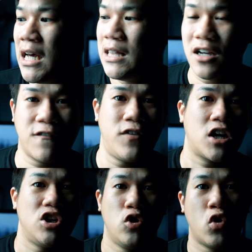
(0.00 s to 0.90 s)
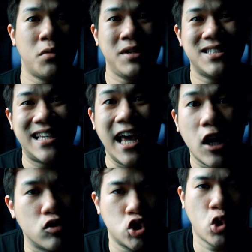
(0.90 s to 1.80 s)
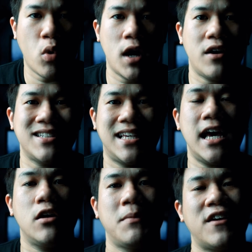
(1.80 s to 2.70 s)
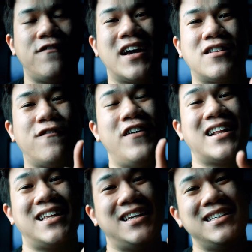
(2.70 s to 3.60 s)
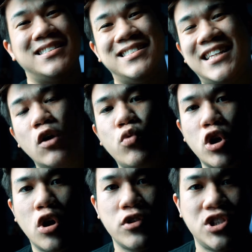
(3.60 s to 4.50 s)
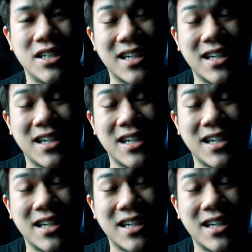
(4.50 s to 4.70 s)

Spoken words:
look fucking normie as hell, square as hell. Matter of fact, the fact that he's dealt with all this shit